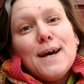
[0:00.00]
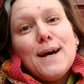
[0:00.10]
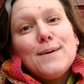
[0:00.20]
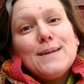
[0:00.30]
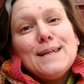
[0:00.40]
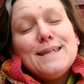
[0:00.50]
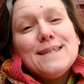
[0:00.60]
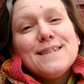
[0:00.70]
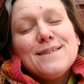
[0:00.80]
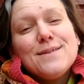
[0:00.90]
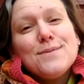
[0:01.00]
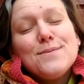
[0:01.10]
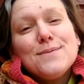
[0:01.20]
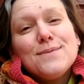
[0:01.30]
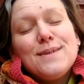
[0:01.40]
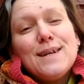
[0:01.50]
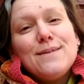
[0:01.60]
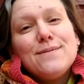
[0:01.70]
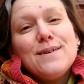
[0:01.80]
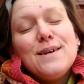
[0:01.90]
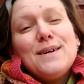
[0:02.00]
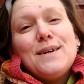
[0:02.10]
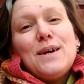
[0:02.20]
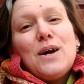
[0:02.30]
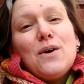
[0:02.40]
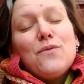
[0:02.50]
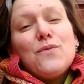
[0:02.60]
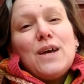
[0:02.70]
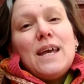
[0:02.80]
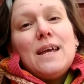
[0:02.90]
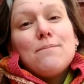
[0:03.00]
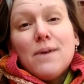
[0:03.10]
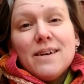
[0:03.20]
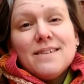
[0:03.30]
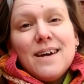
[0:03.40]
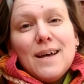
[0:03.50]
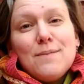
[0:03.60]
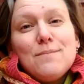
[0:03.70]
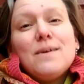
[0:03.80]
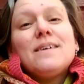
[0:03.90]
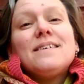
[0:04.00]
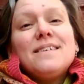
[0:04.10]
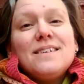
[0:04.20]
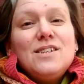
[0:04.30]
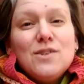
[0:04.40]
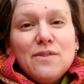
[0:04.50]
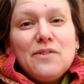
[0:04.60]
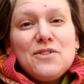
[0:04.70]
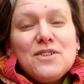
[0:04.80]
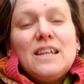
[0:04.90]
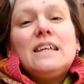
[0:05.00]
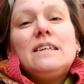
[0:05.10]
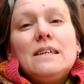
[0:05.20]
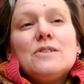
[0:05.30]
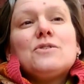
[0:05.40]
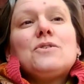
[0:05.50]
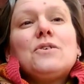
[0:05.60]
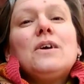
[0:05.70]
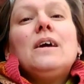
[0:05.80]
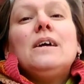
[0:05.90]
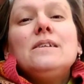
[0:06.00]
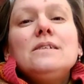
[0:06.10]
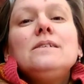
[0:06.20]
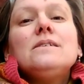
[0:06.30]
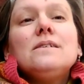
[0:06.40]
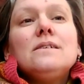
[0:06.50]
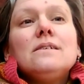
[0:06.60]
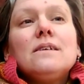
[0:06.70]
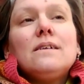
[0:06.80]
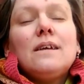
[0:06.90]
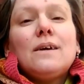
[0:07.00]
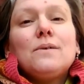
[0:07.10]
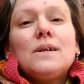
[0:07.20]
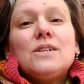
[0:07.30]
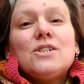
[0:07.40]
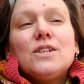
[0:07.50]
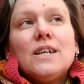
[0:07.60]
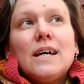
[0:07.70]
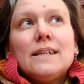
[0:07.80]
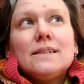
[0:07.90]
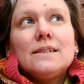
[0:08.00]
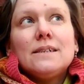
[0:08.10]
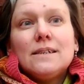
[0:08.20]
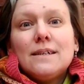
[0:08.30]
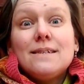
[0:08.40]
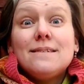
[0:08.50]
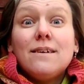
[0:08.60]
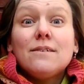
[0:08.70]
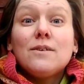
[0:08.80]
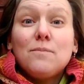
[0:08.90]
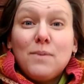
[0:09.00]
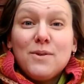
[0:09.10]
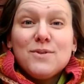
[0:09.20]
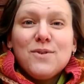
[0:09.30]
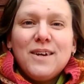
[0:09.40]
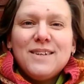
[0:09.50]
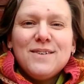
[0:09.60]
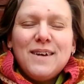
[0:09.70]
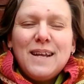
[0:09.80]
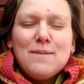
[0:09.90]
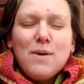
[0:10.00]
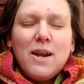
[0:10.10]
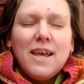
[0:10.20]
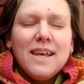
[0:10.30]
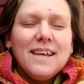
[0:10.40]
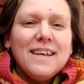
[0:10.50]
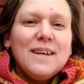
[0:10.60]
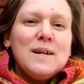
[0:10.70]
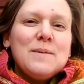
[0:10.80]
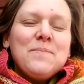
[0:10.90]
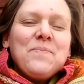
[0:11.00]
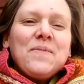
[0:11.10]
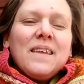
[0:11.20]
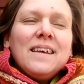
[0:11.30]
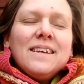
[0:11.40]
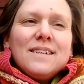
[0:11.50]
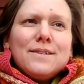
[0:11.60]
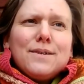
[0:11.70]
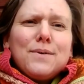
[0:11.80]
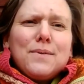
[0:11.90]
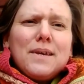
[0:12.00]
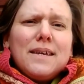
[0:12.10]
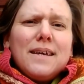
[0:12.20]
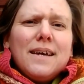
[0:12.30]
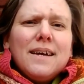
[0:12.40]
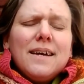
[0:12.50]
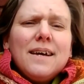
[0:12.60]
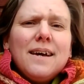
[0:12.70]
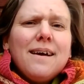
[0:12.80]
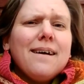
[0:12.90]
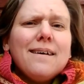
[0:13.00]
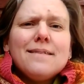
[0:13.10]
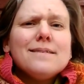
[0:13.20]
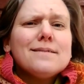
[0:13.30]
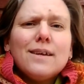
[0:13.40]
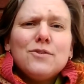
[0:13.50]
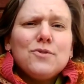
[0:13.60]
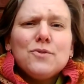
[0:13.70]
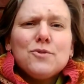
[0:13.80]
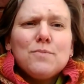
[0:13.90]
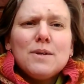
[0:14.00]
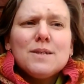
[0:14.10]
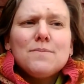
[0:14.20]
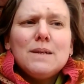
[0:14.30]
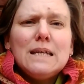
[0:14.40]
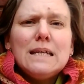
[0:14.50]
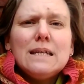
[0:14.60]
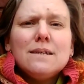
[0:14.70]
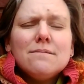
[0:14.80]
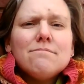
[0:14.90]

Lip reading: how it is. The life of a part-time university teacher teaching a language that is not compulsory to anybody. So the schedules must be